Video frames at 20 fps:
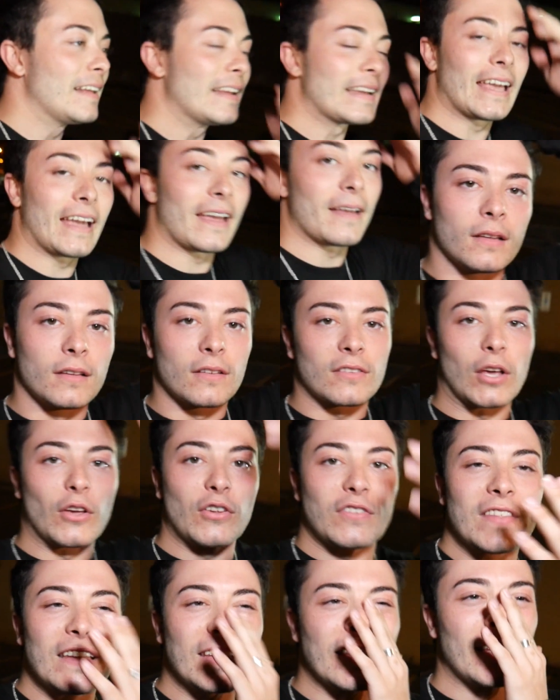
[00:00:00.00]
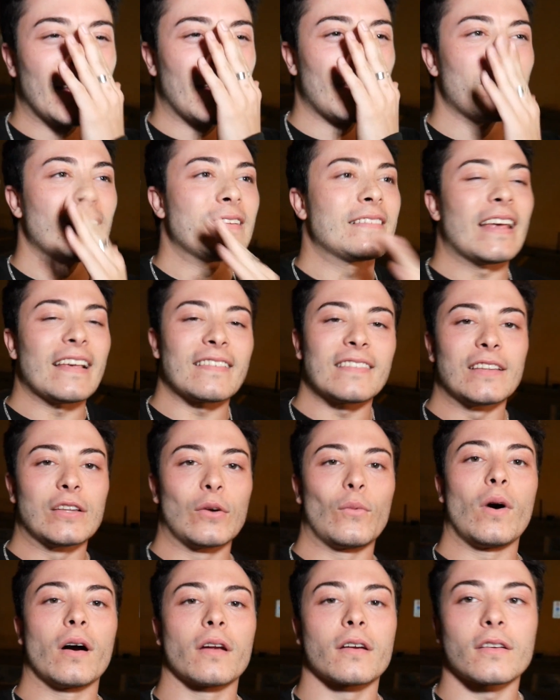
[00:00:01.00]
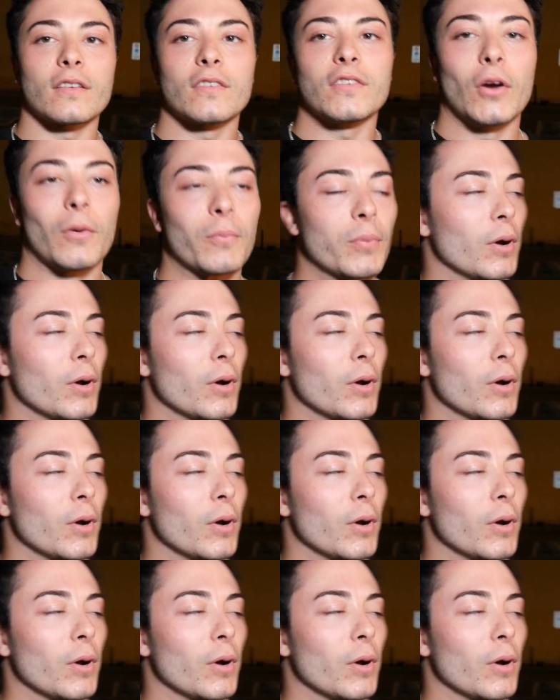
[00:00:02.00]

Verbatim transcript: Okay, so I was thinking, testing the waters. Yo,